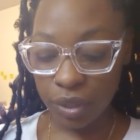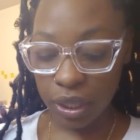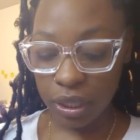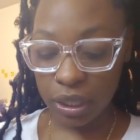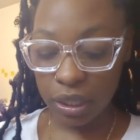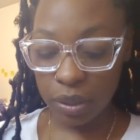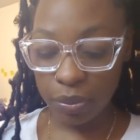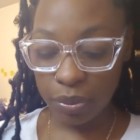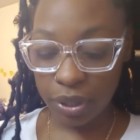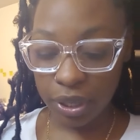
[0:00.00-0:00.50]

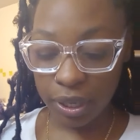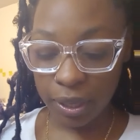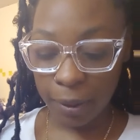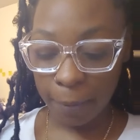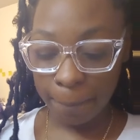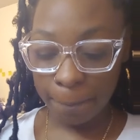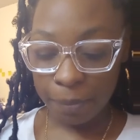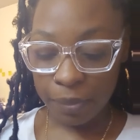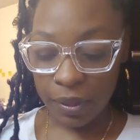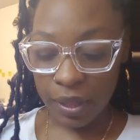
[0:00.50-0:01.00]
Libra.
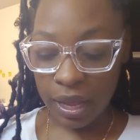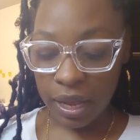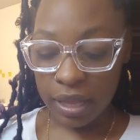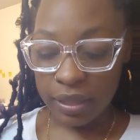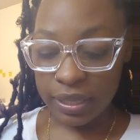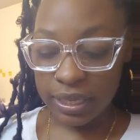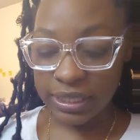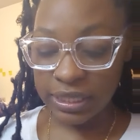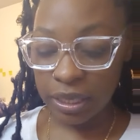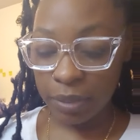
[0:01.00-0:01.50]

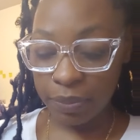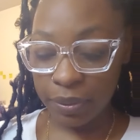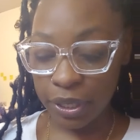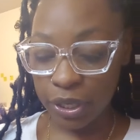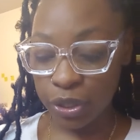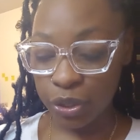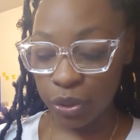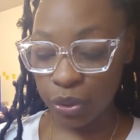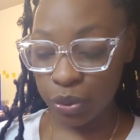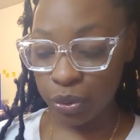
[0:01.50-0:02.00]
This could be
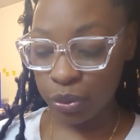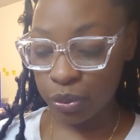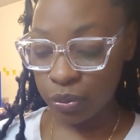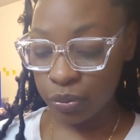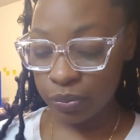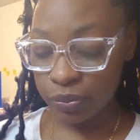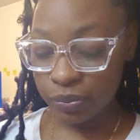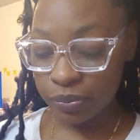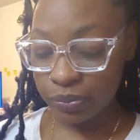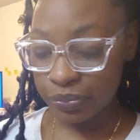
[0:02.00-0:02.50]

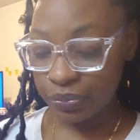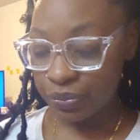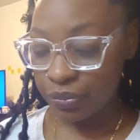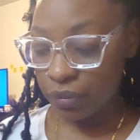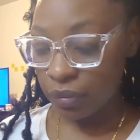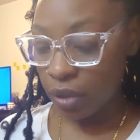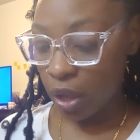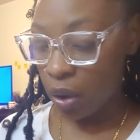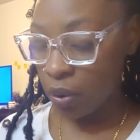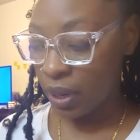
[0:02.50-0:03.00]
you
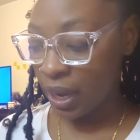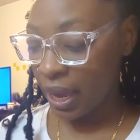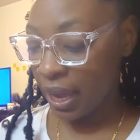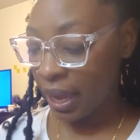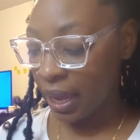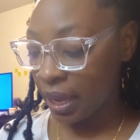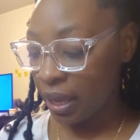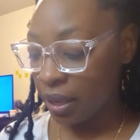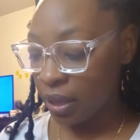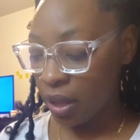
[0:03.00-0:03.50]

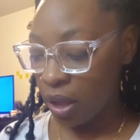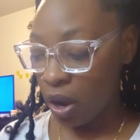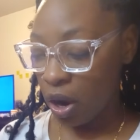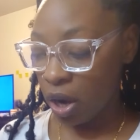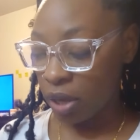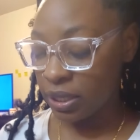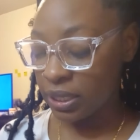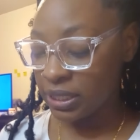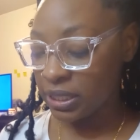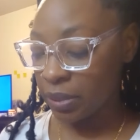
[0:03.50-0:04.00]
okay?
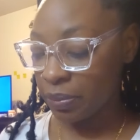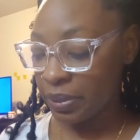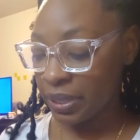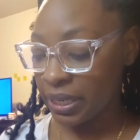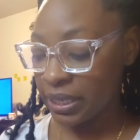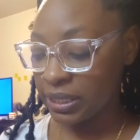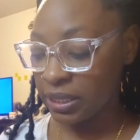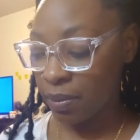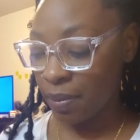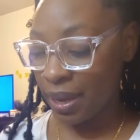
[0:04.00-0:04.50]
Or this could
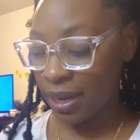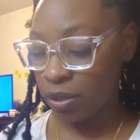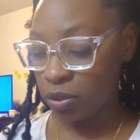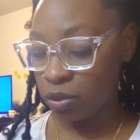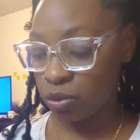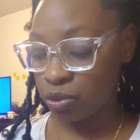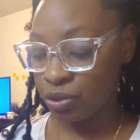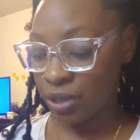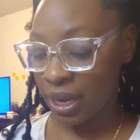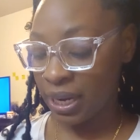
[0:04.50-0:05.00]
be somebody
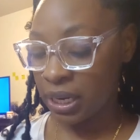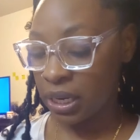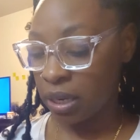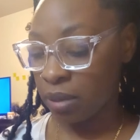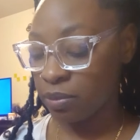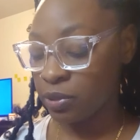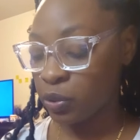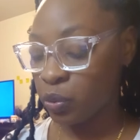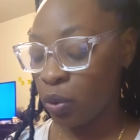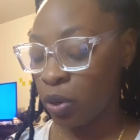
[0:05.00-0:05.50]
who's trying to
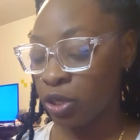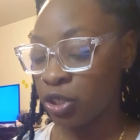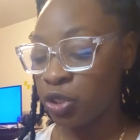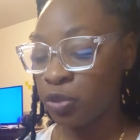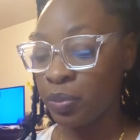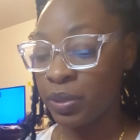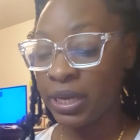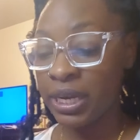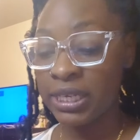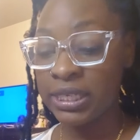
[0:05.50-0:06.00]
come towards you
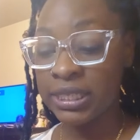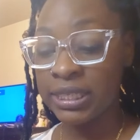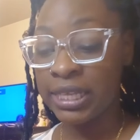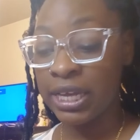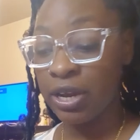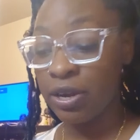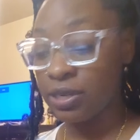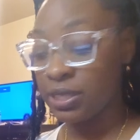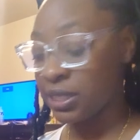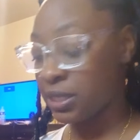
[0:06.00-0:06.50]
because
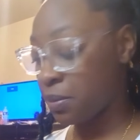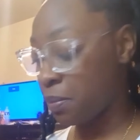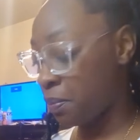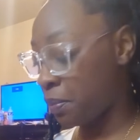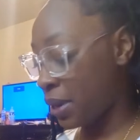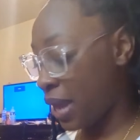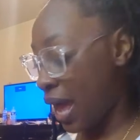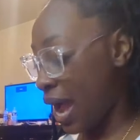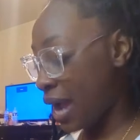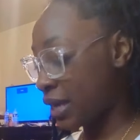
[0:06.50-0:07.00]
there's some
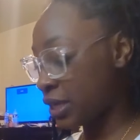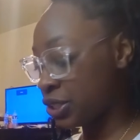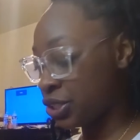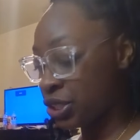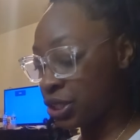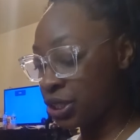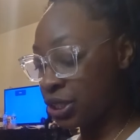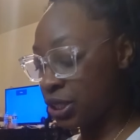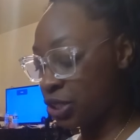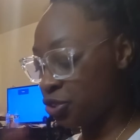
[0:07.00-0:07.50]

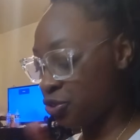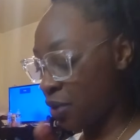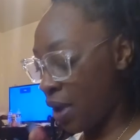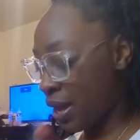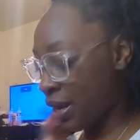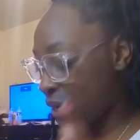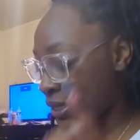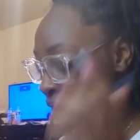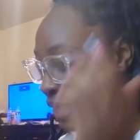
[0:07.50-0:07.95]
blockages that's trying